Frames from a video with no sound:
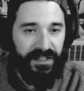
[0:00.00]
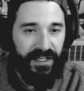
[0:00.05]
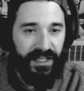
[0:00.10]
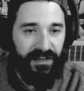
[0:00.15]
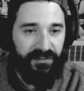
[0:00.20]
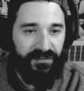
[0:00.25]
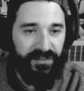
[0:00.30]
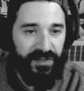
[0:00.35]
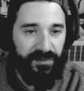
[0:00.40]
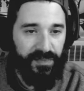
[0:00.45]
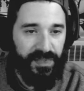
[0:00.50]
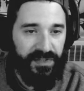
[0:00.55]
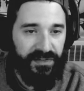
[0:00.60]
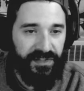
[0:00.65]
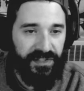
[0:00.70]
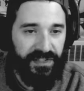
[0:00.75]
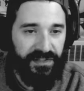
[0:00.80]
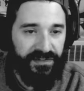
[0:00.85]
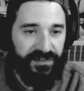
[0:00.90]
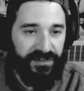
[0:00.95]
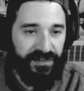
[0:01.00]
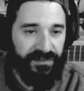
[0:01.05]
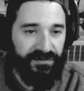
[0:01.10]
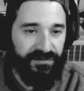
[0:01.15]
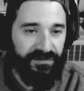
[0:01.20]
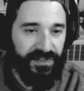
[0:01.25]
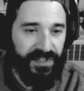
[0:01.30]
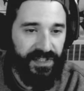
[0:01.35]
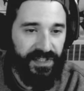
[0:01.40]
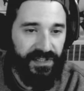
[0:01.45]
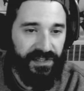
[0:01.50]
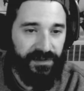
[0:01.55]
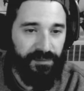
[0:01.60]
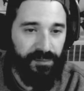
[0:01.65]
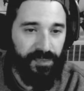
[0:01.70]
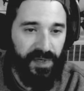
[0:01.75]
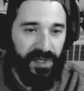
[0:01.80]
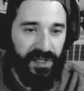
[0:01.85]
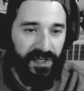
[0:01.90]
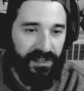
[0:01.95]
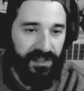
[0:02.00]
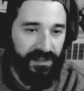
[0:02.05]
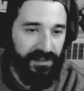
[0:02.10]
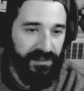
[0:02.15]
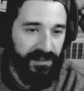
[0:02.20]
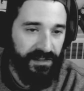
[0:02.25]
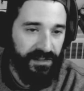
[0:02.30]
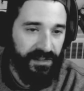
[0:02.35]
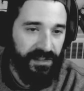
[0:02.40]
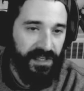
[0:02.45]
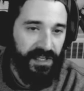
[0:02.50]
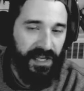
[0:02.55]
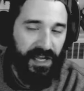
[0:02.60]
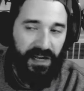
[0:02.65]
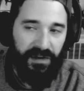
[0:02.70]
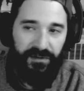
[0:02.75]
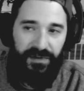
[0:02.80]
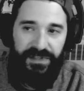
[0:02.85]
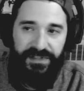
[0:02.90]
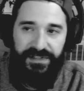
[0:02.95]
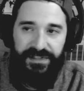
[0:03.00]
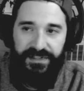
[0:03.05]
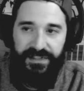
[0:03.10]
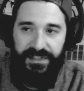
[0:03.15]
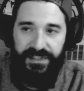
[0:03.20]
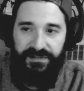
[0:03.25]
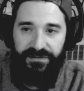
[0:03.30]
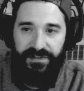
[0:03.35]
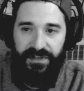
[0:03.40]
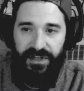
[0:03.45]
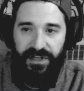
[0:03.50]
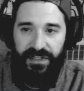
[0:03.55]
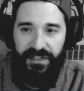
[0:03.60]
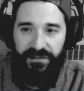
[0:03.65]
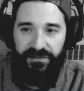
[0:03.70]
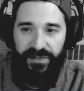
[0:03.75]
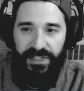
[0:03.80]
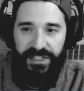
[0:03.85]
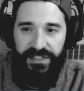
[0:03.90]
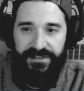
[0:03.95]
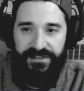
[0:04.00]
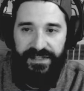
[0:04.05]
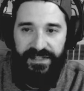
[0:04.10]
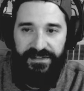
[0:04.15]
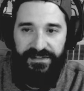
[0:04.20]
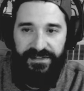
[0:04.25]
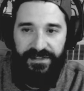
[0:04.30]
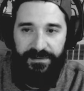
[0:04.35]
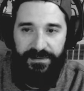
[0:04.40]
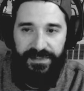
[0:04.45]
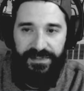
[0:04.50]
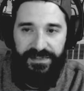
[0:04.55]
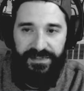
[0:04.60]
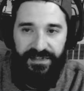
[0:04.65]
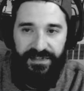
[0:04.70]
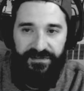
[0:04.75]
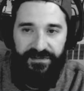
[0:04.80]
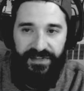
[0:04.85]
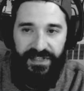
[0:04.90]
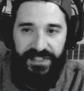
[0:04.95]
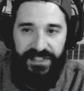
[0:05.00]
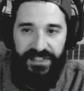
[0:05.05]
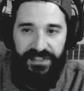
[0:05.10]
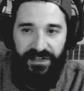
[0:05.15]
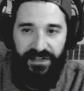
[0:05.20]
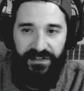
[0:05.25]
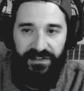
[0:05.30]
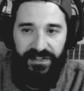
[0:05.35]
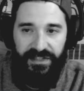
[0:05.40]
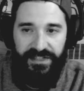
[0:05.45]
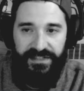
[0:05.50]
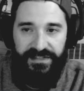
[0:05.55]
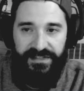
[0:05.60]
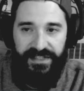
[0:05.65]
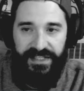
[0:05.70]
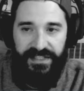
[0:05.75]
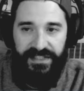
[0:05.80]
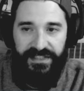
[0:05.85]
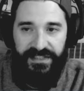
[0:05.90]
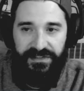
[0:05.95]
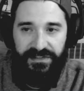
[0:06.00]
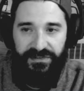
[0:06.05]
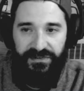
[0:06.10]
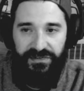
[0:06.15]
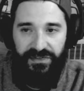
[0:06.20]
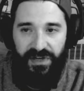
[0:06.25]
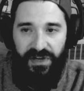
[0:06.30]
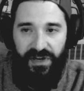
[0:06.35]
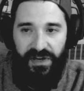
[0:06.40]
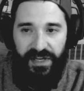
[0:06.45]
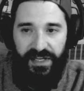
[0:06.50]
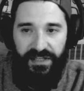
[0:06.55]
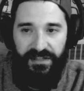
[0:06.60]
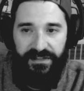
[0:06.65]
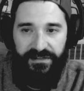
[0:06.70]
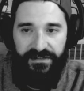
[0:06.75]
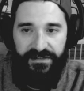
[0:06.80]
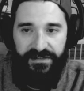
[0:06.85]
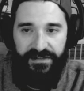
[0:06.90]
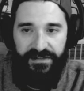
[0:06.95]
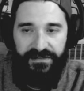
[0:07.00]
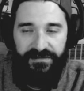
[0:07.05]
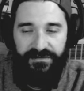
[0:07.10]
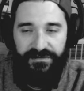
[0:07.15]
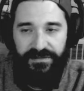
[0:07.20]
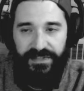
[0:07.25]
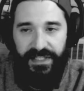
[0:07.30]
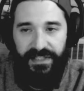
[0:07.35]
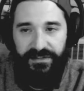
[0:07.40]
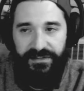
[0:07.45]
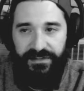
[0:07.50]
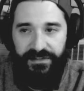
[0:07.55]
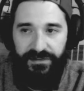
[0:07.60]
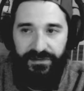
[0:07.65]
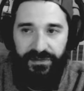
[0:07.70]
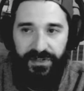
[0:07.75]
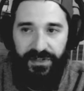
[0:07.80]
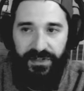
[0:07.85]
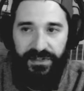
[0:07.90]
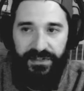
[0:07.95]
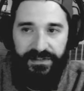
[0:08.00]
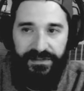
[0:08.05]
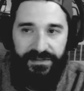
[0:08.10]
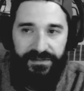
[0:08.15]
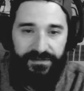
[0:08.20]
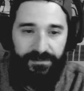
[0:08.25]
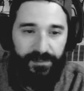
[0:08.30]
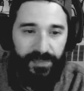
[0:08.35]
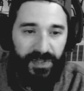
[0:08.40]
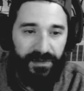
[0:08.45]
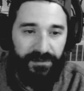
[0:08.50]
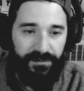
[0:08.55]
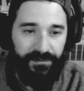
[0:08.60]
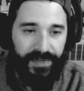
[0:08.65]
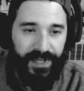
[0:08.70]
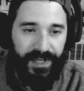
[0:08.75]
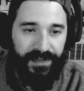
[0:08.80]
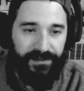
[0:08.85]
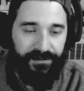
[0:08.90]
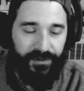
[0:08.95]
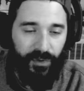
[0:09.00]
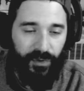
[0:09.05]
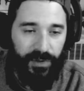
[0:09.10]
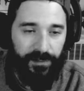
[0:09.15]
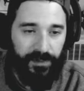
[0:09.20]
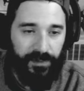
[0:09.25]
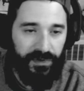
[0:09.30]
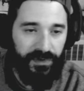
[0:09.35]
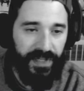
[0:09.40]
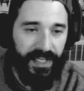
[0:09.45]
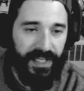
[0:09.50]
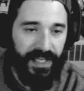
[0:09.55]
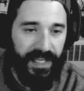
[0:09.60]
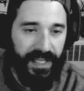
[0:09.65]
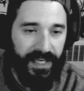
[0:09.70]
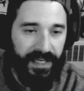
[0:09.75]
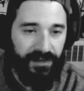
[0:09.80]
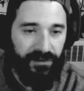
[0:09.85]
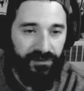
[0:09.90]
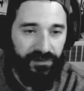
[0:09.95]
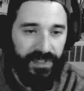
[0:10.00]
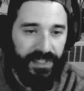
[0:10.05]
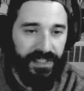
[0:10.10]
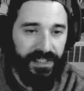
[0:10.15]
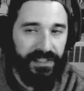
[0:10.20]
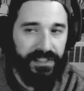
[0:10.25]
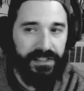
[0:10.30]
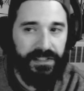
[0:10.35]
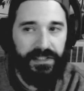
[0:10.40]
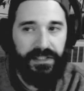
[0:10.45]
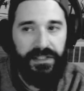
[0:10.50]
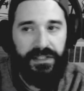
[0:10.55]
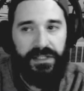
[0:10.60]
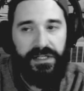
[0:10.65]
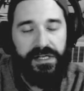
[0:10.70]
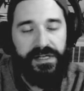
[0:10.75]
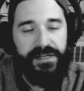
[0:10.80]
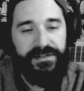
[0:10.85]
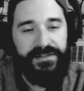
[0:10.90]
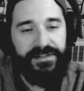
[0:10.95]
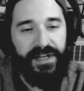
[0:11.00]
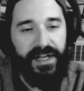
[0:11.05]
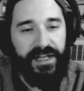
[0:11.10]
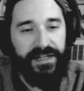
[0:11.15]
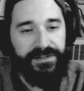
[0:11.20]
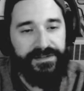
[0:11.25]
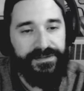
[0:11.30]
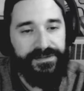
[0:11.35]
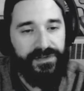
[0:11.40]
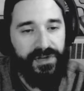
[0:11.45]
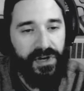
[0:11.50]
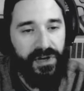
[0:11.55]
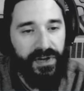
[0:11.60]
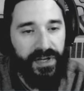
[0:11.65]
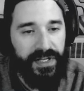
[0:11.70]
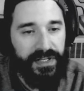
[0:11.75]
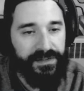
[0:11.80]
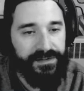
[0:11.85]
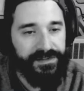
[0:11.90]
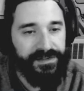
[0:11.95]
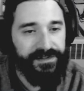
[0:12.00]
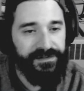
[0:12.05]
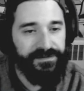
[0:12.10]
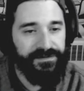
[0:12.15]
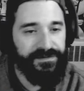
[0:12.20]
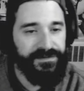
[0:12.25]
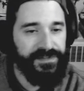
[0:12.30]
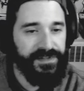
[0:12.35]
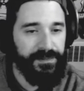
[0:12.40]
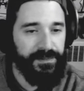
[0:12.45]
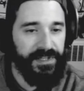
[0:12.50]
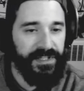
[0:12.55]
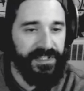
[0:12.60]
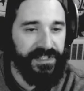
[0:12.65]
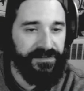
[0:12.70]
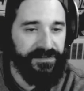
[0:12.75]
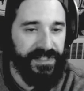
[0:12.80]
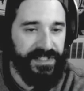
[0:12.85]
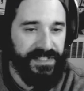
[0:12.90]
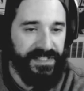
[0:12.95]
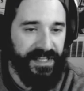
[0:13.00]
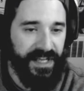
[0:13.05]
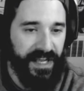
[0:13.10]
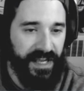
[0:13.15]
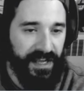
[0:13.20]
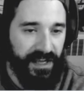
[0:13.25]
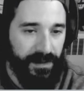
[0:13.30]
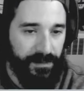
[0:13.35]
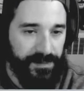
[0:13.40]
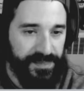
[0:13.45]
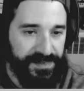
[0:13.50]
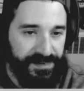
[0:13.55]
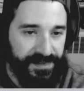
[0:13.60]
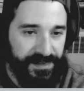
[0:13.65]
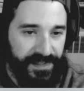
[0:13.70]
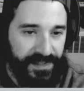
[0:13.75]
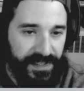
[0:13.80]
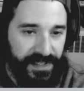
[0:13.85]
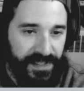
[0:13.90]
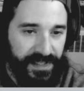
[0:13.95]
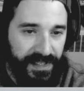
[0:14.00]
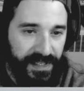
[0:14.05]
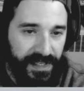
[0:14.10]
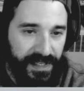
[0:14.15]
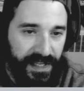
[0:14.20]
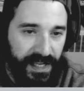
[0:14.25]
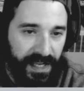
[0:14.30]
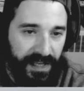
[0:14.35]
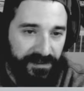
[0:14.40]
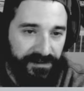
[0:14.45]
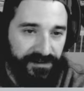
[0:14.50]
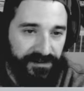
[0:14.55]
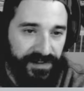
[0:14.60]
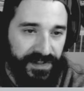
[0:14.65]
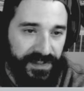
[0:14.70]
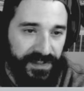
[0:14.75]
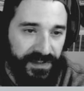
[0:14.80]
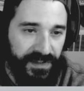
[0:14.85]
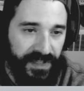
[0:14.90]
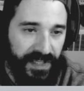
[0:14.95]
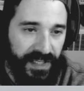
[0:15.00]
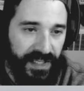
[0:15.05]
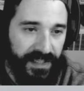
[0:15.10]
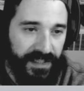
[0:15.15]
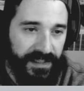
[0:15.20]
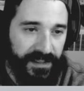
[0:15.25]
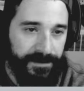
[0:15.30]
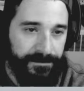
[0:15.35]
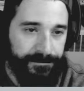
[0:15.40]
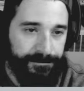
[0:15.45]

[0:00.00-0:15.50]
have the ability to configure. But I recently have gone and redesigned some of the stuff. I did all of these like little drawings, not little drawings, but kind of normal like handwritten size drawings of some of the different tabs. I feel like